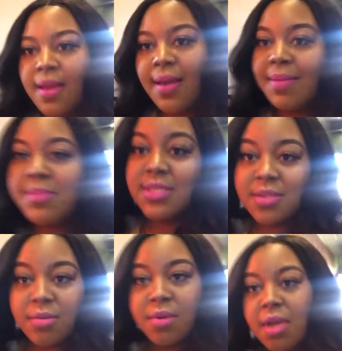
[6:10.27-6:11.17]
I'm
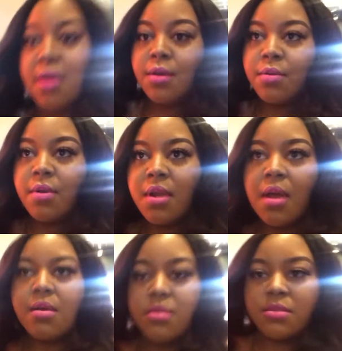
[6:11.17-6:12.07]
so not hungry at
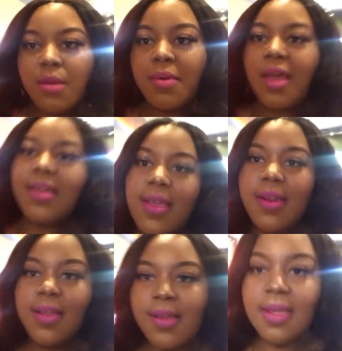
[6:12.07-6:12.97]
all, so I'm not
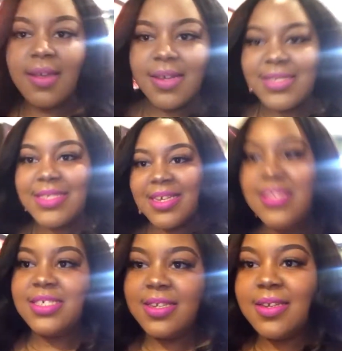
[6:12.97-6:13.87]
getting any
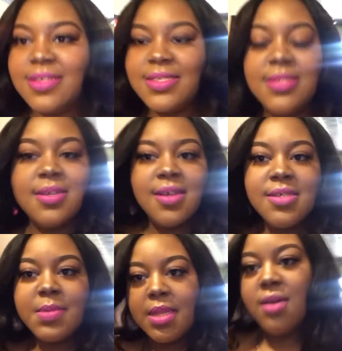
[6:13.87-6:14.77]
concessions.
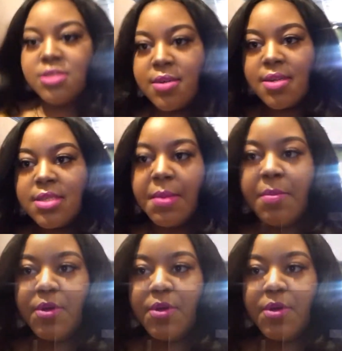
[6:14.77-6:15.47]
About to go straight into my